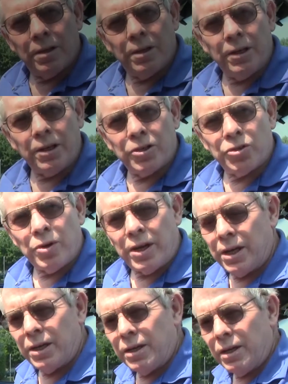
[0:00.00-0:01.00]
The little
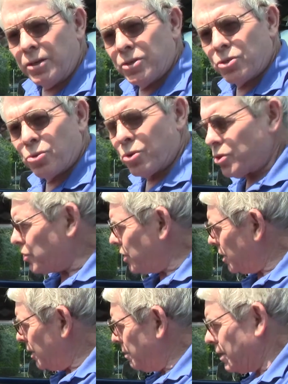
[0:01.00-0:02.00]
tray stores
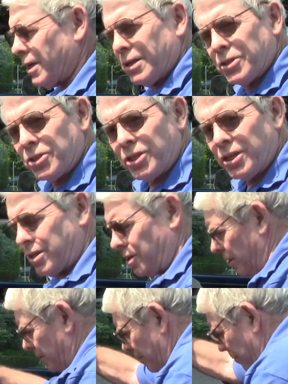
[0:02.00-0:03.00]
neatly behind the seat here.